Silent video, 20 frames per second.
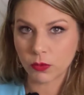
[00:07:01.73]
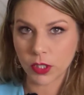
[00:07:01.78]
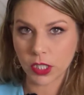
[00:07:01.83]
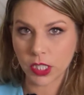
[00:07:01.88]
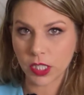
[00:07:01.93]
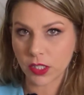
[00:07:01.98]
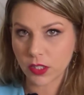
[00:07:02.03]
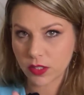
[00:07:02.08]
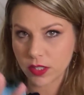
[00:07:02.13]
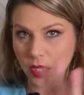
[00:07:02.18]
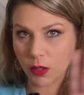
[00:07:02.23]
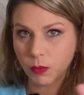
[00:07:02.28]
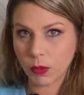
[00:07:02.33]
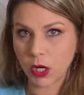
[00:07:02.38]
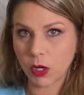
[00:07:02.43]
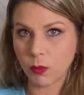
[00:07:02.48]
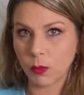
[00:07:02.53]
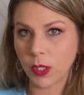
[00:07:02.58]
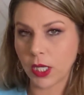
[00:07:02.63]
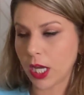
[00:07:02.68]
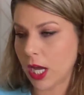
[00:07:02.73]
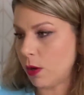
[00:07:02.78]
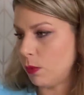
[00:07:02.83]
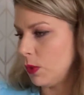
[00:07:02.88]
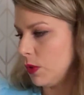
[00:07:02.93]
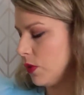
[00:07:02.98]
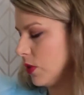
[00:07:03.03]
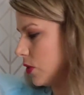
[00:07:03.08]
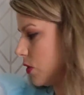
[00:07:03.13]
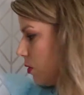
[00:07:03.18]
reading to say where are we at
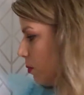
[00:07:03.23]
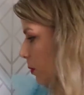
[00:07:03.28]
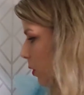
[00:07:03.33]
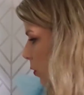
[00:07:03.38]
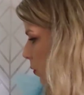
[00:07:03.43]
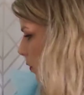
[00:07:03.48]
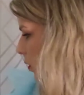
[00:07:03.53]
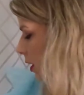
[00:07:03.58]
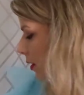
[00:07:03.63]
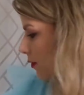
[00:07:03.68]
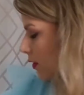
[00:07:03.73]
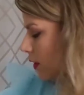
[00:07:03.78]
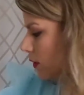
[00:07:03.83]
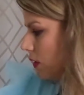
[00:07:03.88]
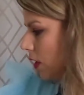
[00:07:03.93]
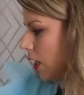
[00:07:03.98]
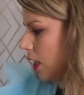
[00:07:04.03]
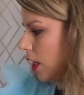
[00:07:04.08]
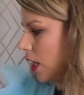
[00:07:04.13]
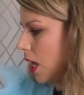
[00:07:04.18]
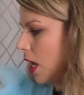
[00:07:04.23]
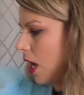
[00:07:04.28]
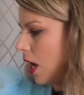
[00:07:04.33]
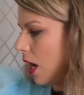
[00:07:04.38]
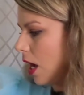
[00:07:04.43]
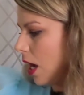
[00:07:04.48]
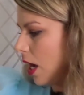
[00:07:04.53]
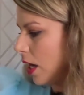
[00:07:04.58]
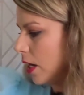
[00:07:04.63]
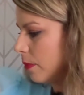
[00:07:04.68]
with this moon and everything.
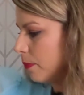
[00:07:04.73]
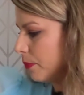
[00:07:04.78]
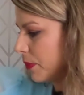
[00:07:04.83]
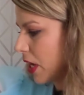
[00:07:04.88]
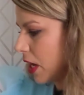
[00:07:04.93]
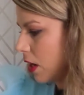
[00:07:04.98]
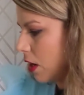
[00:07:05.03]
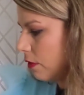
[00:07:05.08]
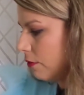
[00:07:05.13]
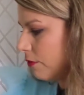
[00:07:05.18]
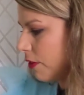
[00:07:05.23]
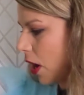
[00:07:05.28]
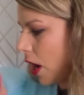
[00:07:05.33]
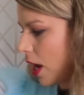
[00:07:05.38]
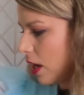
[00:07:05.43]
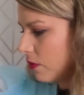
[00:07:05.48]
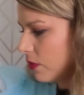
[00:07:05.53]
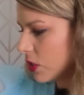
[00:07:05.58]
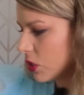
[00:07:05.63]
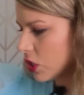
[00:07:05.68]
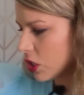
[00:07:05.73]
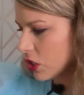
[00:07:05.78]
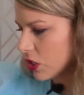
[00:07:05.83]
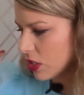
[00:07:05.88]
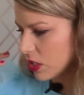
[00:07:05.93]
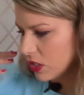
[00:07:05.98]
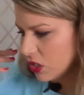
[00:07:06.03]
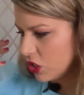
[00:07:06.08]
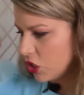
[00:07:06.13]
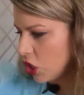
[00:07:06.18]
5 is just
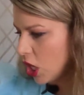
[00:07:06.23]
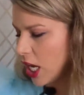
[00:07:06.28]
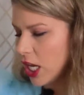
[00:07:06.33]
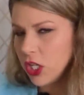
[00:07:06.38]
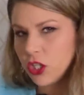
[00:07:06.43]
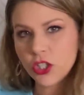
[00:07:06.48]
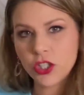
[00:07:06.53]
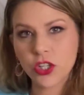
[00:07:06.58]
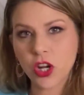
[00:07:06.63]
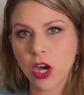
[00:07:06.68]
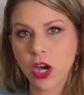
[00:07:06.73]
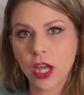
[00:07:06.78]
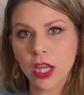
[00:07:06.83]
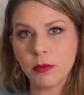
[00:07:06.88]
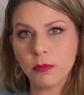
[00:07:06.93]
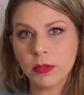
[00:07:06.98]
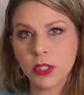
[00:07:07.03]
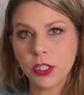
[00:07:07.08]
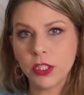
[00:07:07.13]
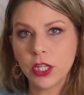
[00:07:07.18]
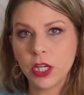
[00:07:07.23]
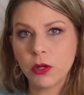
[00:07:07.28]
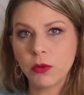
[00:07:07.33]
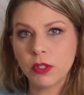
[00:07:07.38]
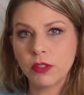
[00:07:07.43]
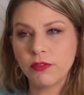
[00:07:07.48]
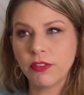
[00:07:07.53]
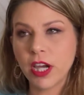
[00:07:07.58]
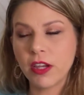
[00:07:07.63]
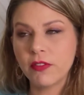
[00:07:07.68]
this change time,
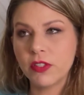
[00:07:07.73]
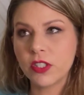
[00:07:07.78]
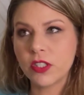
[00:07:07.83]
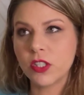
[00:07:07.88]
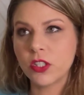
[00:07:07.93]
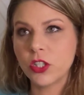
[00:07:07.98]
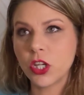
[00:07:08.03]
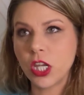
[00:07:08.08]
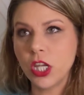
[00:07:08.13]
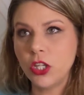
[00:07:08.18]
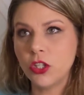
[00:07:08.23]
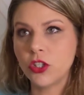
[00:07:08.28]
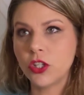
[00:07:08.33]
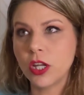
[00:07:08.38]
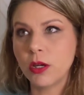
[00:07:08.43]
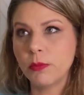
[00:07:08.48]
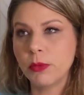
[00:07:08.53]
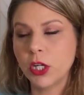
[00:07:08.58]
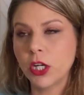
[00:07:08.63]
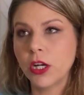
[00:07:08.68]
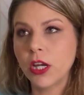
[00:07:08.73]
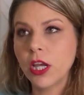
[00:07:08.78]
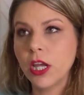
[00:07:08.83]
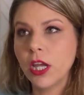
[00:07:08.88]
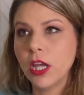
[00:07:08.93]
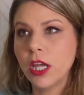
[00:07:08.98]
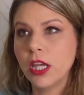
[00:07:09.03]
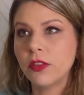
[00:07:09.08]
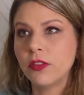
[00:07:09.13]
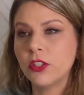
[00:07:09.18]
and 5 is the change number
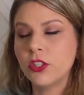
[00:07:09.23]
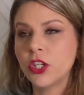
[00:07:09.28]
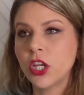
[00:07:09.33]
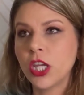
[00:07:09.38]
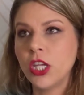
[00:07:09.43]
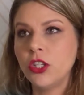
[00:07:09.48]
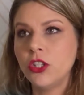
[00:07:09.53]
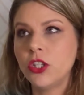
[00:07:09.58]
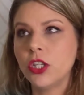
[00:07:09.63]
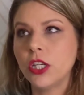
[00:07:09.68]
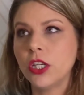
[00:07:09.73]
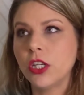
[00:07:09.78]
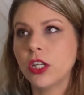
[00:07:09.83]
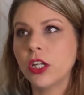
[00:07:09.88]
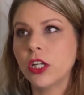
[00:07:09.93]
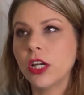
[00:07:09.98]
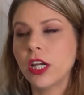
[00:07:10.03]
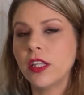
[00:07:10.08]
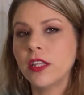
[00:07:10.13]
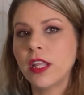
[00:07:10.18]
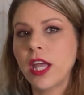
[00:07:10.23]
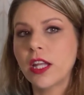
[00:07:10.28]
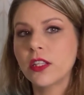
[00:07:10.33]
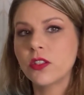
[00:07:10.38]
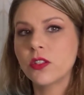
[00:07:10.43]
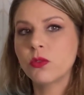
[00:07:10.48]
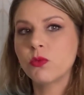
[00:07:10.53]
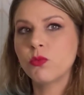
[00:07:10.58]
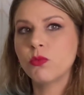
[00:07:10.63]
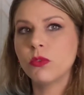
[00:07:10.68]
and the change year. And
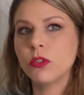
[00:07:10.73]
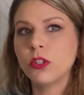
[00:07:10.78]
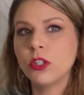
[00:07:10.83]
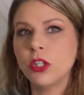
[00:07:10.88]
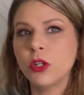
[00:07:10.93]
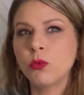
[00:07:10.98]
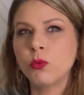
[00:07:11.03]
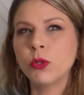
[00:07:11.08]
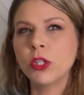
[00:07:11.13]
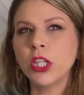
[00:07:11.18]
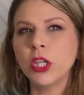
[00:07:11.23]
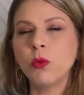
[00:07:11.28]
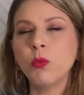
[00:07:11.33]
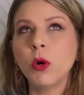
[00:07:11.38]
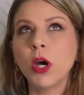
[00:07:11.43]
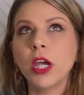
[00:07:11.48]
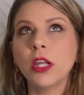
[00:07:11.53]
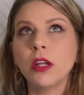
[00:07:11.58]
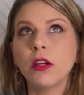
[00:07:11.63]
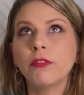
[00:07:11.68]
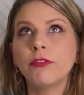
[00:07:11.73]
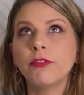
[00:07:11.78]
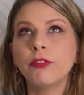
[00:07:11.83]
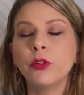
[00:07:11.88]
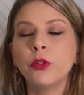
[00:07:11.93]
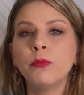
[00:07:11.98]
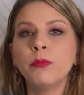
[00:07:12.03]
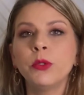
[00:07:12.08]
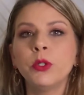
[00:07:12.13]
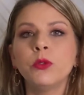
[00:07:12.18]
that's, really what a
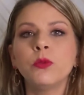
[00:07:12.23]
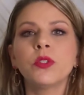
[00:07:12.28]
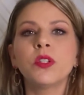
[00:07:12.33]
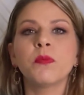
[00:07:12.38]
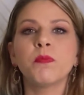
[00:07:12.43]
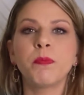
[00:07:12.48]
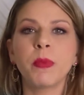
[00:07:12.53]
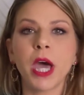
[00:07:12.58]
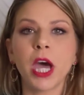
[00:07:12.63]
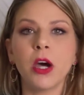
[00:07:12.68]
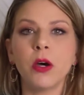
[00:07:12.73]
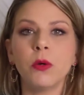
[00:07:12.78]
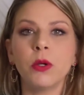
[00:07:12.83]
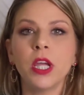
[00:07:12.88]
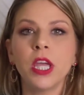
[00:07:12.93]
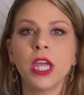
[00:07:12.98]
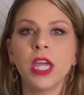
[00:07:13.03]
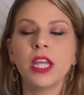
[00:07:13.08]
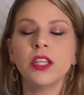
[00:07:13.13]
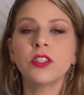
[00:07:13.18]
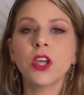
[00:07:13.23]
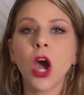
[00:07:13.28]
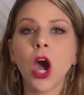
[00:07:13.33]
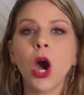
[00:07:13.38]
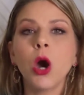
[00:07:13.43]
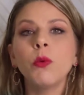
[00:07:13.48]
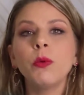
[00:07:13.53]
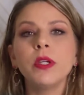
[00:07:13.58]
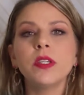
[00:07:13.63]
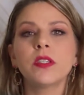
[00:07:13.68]
full moon's about. It's
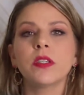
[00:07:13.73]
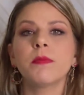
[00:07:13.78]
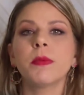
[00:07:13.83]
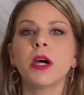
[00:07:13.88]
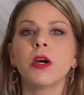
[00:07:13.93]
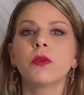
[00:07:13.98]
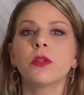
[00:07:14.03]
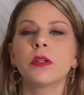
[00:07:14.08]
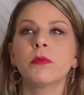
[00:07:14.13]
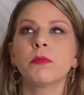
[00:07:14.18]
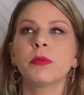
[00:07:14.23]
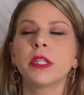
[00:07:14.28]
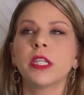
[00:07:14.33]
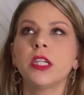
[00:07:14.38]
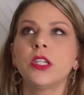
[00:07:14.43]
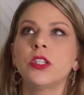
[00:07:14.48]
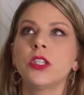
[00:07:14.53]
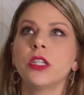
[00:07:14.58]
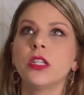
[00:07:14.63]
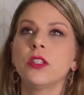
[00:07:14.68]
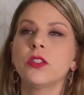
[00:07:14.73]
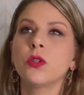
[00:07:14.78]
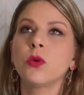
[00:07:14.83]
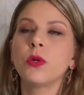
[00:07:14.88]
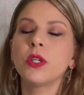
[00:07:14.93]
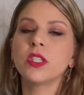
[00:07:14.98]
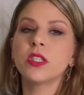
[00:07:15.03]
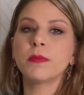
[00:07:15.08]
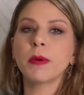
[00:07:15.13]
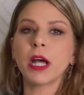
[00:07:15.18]
always about completion. It's
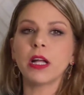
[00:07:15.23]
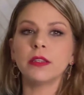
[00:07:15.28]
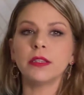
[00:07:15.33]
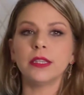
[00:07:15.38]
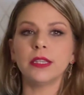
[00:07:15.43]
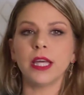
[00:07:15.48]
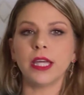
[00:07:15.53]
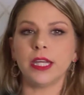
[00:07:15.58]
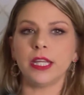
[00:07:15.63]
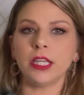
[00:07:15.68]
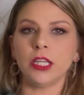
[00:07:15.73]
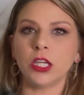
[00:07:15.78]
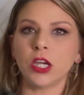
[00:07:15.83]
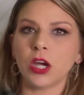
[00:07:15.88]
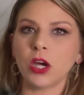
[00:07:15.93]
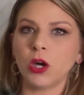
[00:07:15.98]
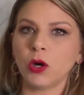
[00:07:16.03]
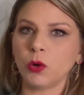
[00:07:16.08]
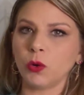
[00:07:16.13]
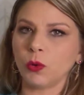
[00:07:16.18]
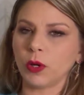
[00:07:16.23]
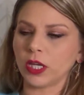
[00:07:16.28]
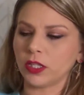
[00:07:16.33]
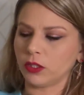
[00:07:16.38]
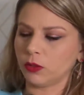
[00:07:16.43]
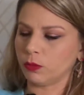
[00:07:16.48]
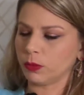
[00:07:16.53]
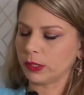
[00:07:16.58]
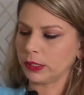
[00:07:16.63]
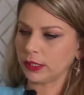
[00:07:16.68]
always about letting go and
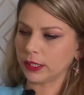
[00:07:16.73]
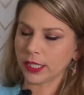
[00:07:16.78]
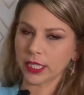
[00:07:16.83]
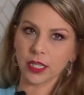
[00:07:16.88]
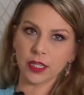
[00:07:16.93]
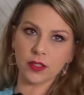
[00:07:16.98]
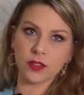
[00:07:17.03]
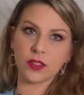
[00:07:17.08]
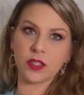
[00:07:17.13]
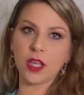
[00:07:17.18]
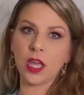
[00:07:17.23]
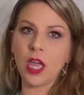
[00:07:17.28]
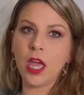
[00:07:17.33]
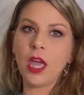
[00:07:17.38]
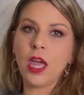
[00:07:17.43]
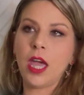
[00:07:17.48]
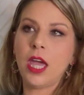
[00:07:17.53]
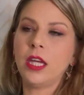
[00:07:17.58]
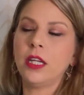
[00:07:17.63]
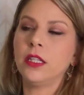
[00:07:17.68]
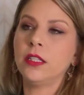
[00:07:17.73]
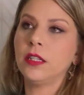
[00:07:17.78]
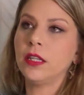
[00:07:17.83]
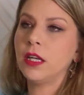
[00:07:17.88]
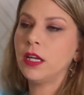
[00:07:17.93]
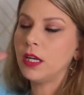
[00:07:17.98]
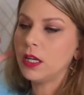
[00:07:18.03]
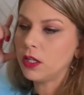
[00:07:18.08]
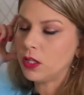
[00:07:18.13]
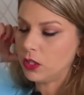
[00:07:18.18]
the release and,
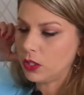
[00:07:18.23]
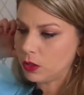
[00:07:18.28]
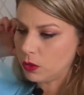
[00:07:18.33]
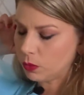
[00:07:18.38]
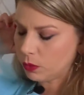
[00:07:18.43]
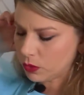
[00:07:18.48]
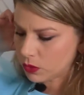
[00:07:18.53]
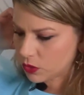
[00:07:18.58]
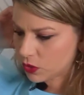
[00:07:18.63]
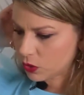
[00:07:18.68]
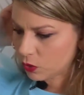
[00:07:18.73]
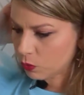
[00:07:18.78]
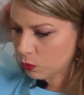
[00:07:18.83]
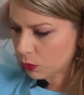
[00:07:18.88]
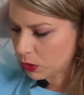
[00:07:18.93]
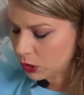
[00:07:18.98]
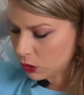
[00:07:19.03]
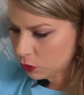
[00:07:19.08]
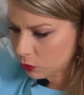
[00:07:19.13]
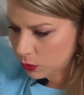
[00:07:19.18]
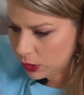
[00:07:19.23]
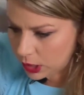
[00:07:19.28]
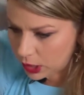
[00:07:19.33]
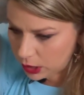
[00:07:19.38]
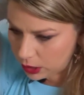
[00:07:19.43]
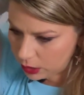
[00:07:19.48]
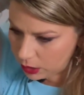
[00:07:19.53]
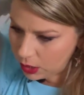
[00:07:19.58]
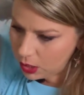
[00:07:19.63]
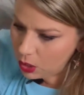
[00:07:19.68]

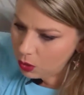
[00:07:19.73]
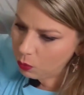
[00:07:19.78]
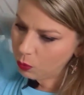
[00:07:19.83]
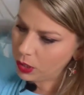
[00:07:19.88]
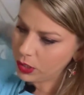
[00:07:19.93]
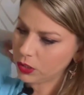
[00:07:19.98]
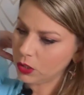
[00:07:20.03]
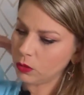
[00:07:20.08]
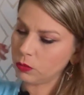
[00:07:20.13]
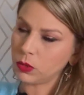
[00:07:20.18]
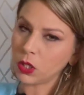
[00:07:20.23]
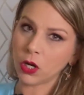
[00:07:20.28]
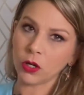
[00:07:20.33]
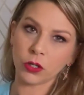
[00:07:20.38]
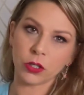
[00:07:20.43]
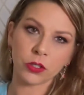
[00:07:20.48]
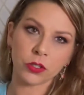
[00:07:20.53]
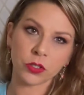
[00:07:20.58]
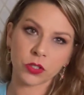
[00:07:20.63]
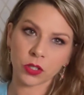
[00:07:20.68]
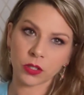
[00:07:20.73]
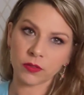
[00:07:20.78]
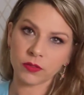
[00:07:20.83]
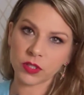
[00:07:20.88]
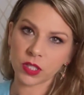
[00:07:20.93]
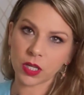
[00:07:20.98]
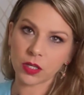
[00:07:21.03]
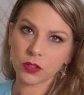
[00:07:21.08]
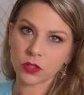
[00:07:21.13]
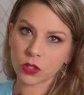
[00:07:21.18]
surrendering what no longer serves
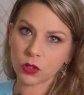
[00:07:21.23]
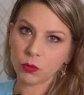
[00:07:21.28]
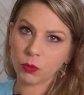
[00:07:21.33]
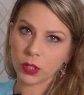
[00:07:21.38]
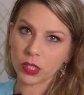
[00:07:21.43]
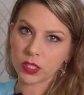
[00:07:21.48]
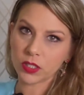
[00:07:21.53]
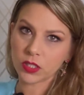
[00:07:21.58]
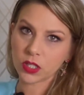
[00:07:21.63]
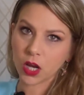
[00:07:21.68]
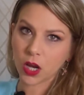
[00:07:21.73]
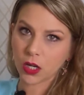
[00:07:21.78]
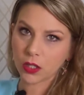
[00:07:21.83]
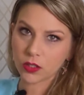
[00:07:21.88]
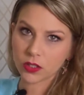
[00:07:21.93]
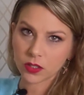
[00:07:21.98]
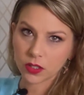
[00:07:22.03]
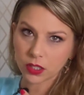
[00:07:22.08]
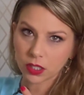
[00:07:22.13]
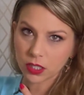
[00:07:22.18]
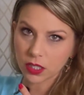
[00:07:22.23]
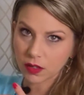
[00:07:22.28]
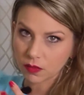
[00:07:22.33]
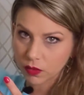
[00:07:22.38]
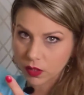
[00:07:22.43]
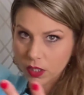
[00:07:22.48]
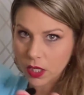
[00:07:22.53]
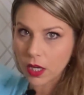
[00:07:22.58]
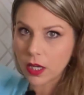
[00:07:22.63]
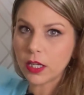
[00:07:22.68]
us or what is toxic and
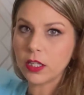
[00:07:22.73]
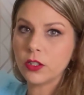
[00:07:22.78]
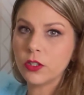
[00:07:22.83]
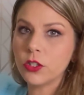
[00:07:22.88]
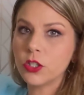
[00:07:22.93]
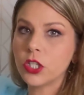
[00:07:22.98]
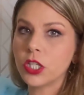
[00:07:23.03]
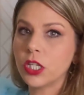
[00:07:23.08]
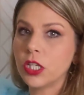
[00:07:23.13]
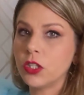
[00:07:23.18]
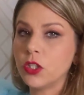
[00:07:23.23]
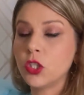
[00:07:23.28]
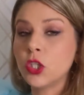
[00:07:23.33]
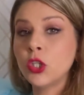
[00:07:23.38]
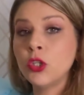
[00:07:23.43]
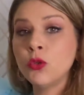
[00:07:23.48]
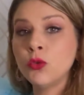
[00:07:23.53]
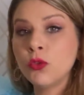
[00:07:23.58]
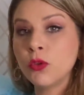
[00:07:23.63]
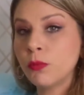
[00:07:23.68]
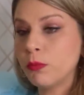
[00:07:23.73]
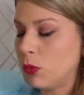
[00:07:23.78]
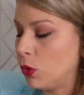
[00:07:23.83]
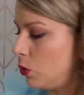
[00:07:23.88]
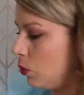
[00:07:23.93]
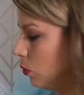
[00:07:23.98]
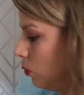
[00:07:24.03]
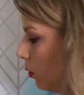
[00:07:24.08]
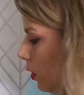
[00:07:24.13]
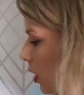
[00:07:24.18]
giving that energy to the
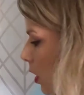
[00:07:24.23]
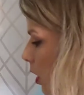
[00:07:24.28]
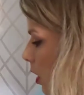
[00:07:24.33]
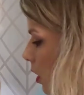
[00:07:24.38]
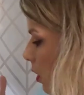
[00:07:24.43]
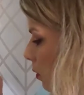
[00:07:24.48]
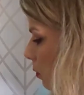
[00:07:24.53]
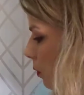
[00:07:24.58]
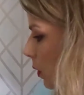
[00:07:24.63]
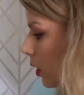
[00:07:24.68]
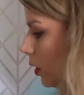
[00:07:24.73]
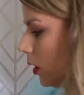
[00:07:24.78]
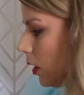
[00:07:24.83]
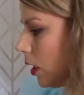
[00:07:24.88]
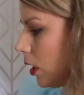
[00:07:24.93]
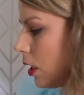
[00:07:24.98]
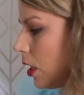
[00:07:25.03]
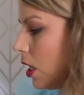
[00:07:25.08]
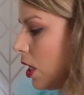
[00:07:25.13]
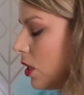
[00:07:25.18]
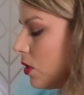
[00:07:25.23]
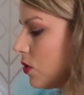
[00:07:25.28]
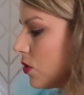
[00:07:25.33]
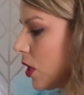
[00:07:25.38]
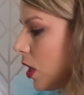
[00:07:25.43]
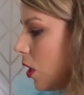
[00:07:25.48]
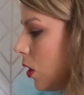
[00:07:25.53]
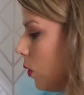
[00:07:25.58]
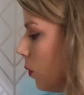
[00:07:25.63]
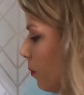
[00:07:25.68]
moon, really.
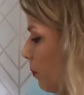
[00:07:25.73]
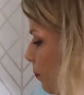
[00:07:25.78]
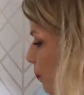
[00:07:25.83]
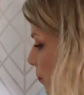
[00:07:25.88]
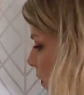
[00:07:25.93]
So